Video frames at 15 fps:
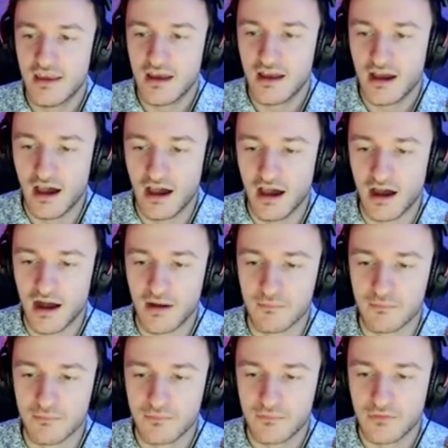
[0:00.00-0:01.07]

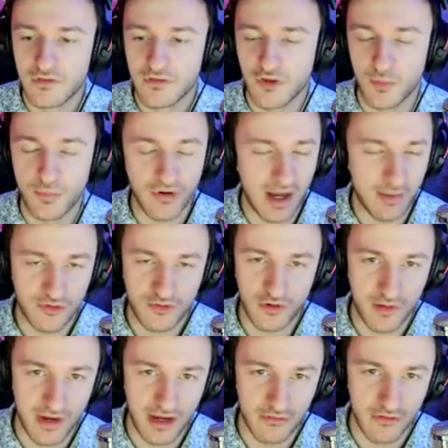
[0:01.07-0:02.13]
So props to
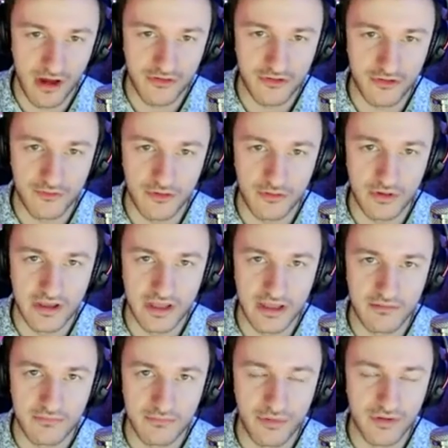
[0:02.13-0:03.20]
our main roster for really
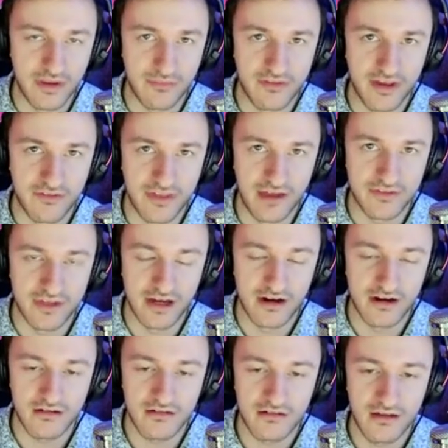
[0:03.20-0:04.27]
putting themselves out
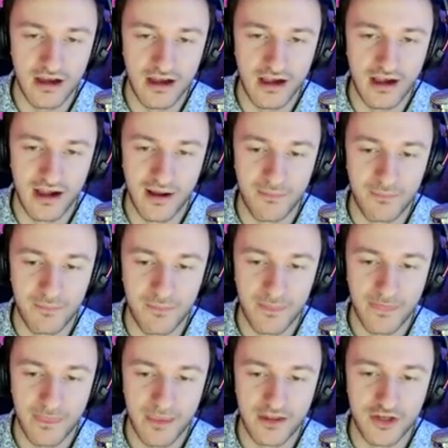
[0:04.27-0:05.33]
there and
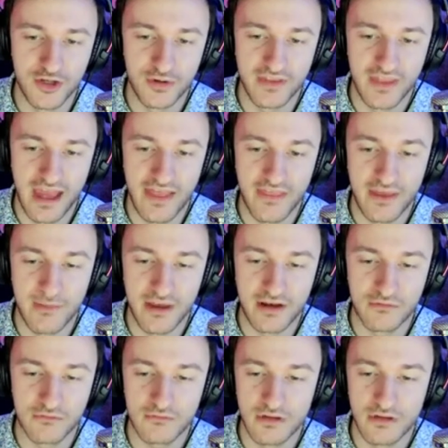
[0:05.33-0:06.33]
doing that. They made it.